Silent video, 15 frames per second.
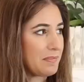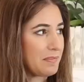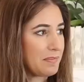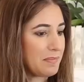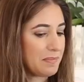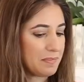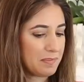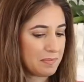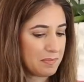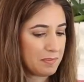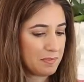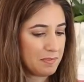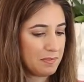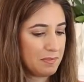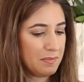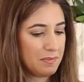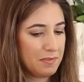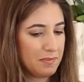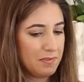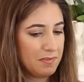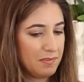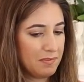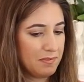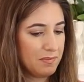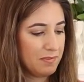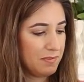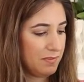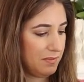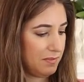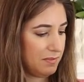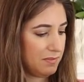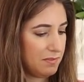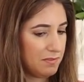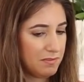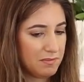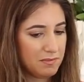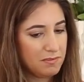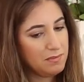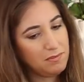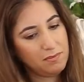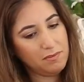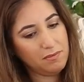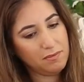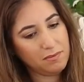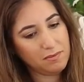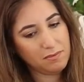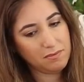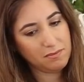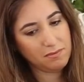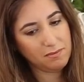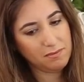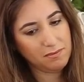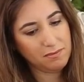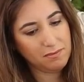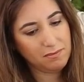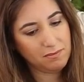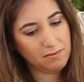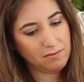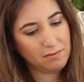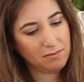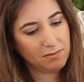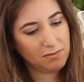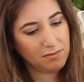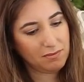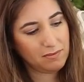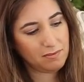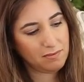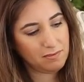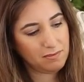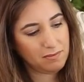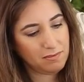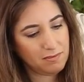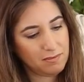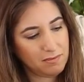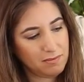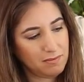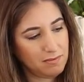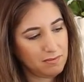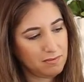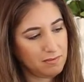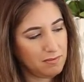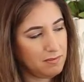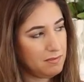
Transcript: [no speech]